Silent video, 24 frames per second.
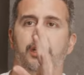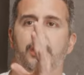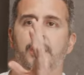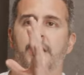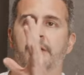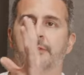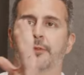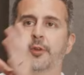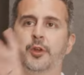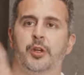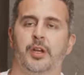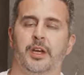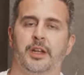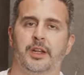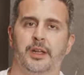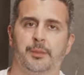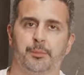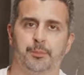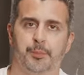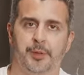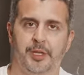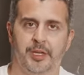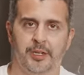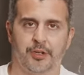If you're gonna
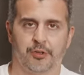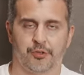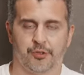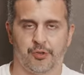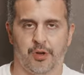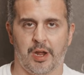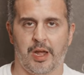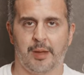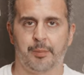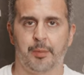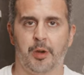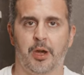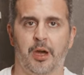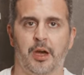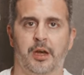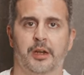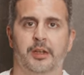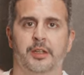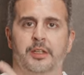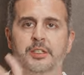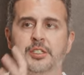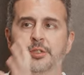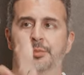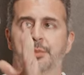get a
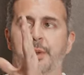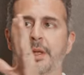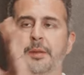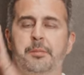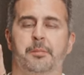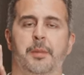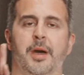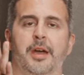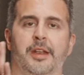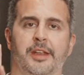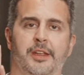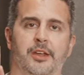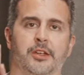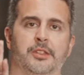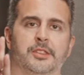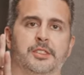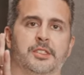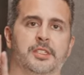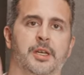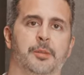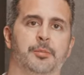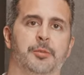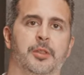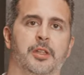tripod, spend money on
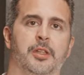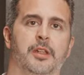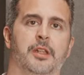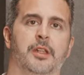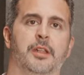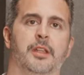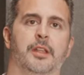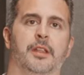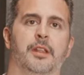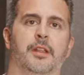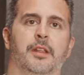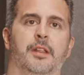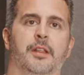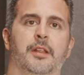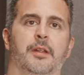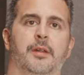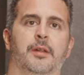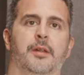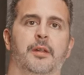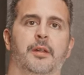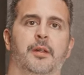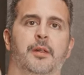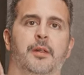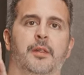something
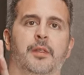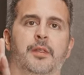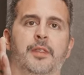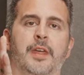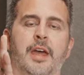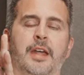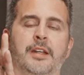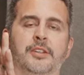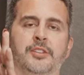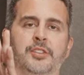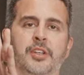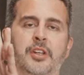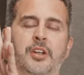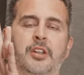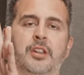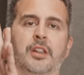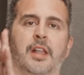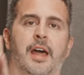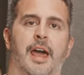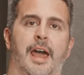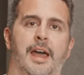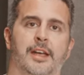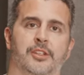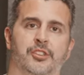that is gonna
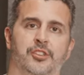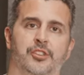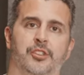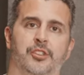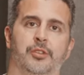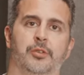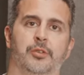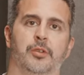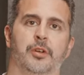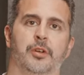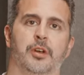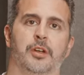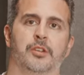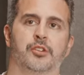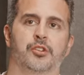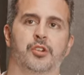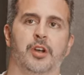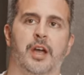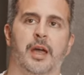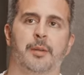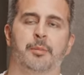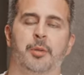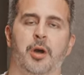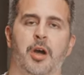last you. A
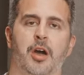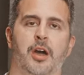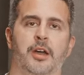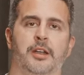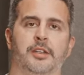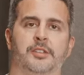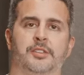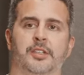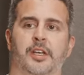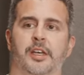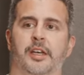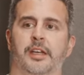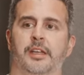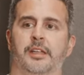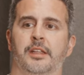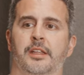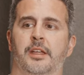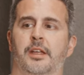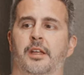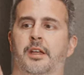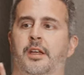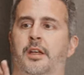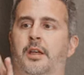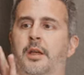tripod is a
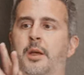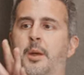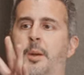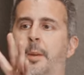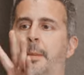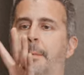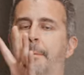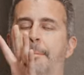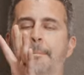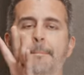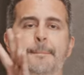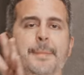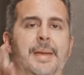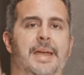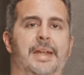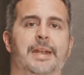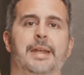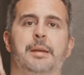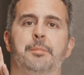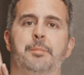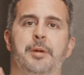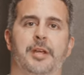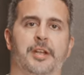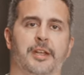
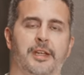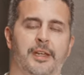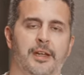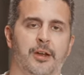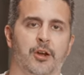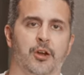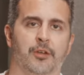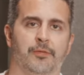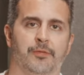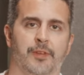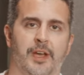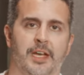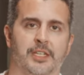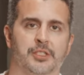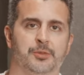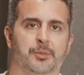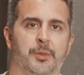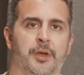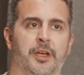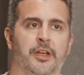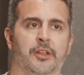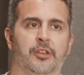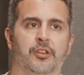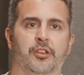many, many year
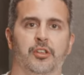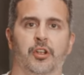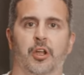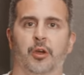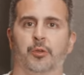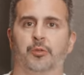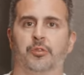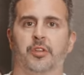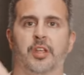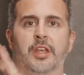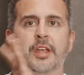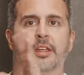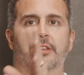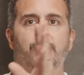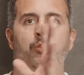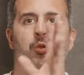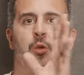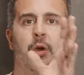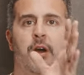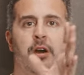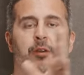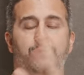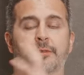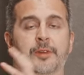investment, you know, 10,
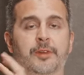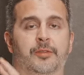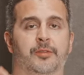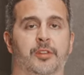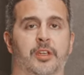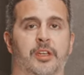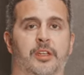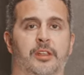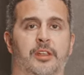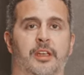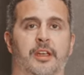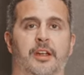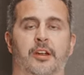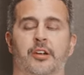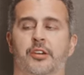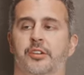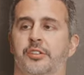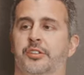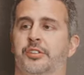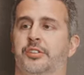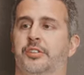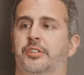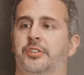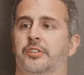12, 15
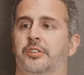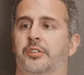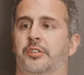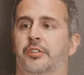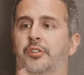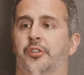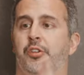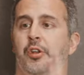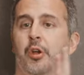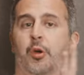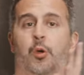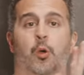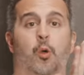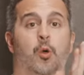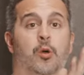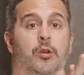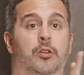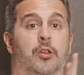years, you know, or